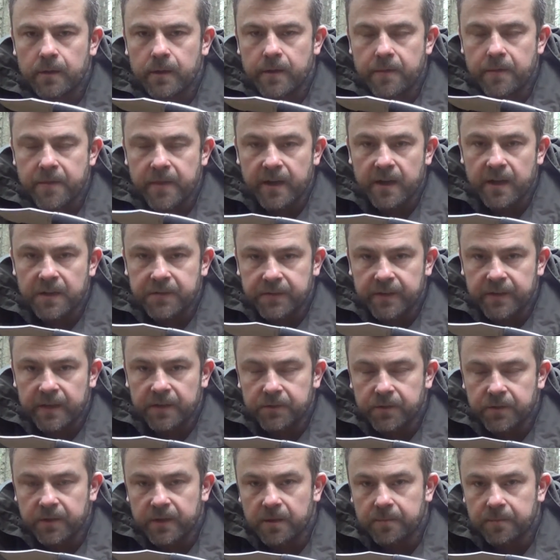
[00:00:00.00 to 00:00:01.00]
then I say
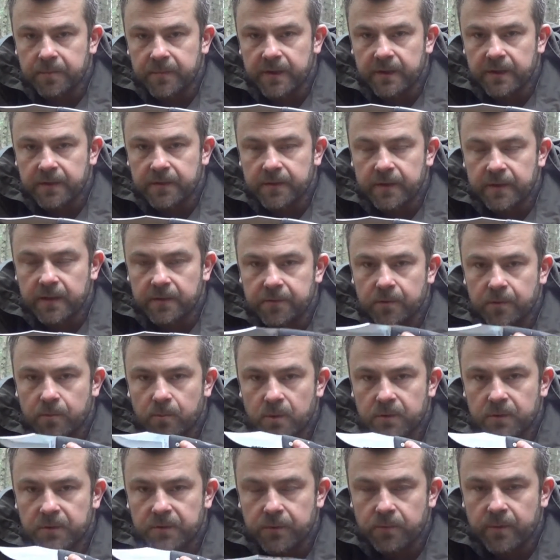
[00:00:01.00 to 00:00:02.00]
to them that if you
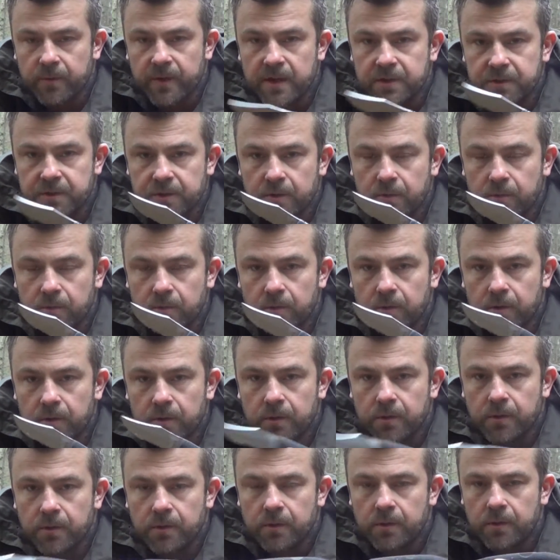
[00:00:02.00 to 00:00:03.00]
want serration or
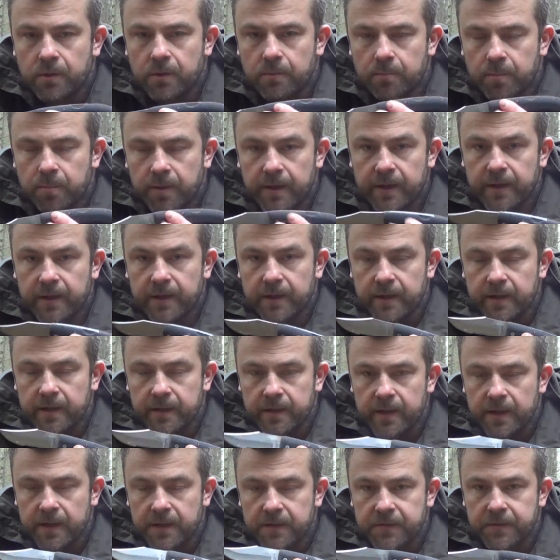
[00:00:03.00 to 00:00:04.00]
plain,
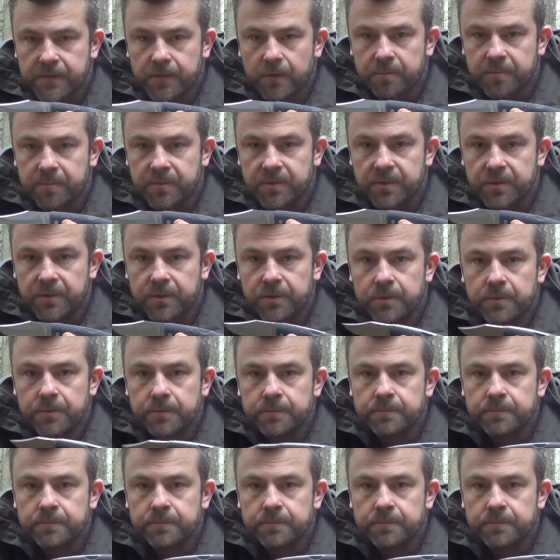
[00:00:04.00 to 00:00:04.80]
that's up to you.